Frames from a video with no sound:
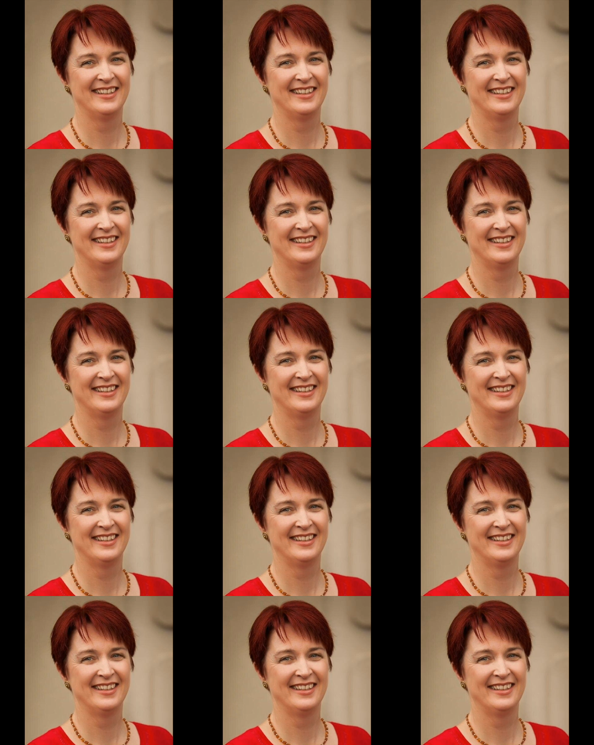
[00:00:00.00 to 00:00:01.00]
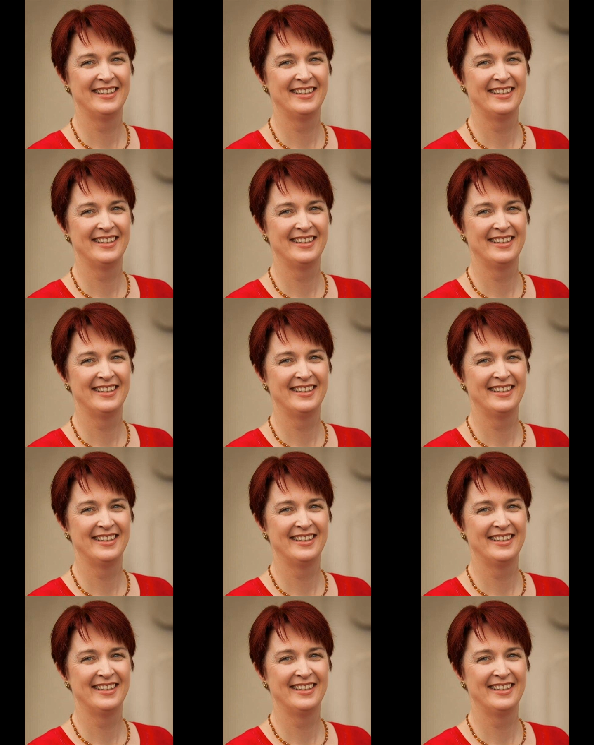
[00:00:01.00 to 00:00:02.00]

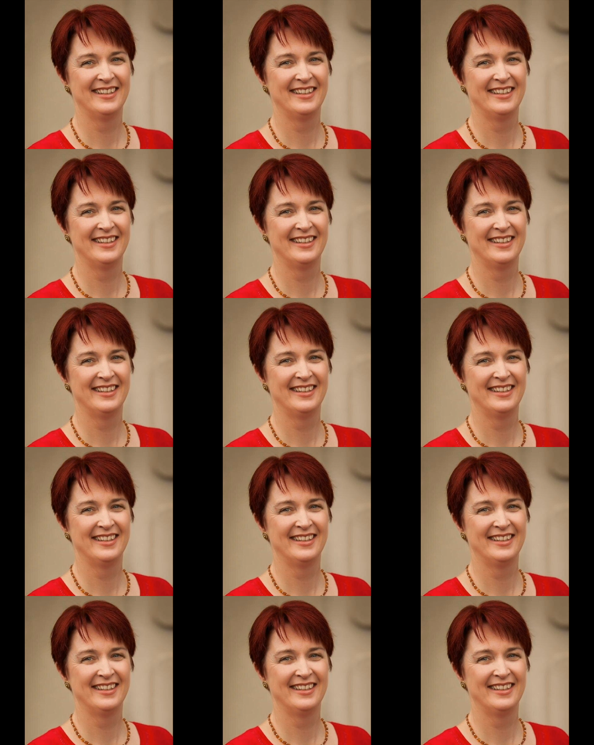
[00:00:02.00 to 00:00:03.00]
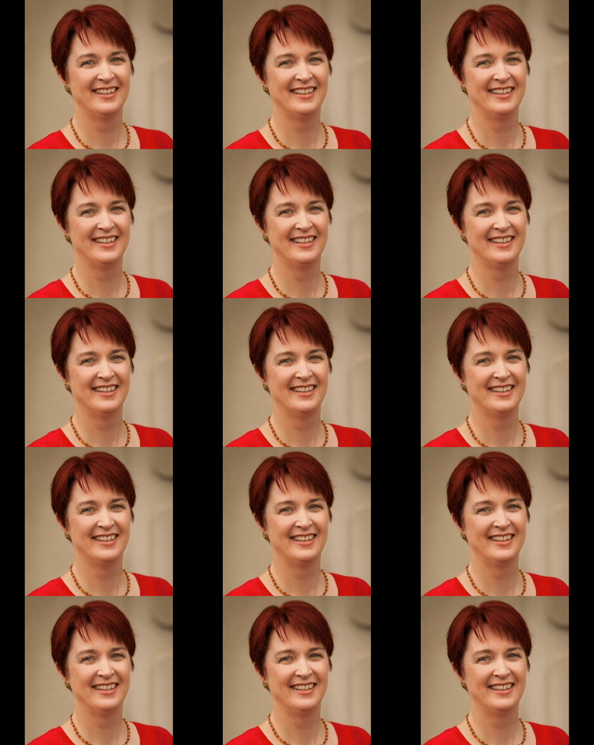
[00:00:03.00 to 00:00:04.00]

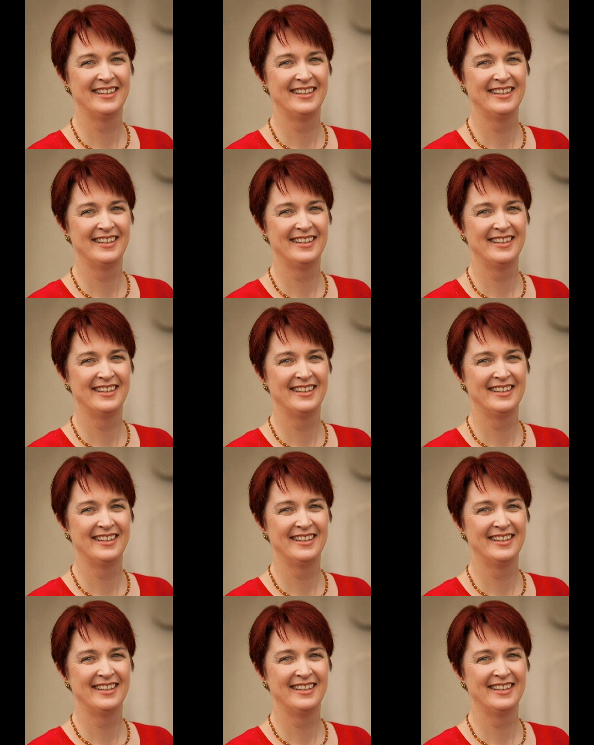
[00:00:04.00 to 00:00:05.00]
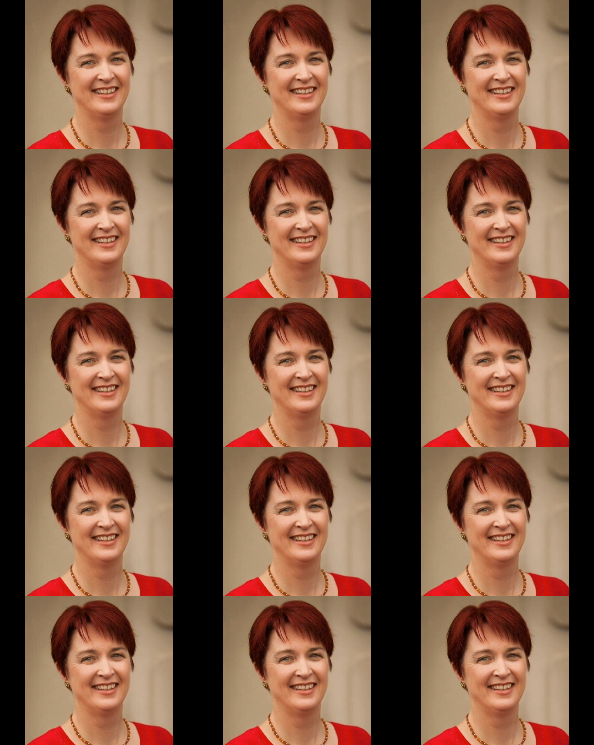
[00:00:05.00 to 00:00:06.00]

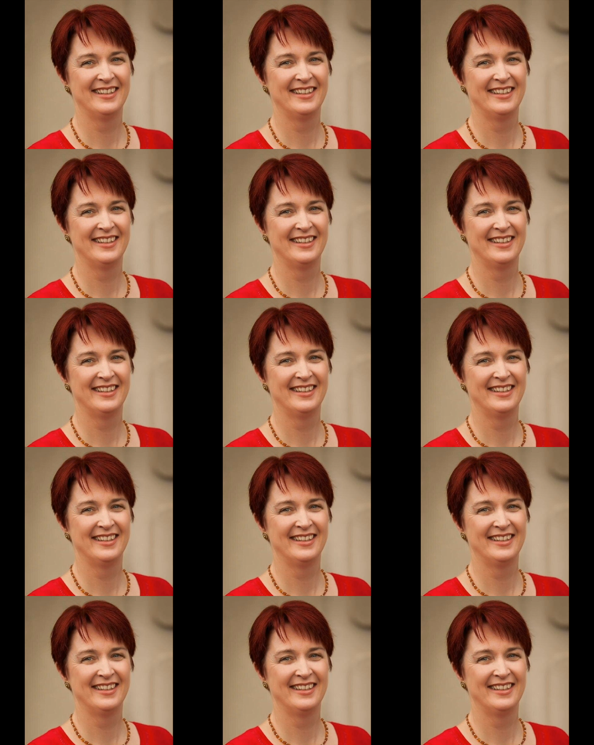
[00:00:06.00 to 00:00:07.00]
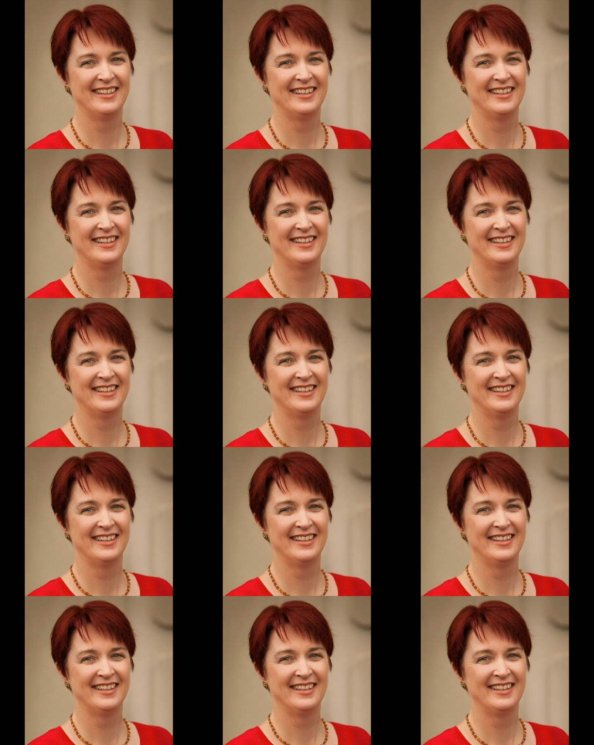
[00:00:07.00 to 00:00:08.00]
[no speech]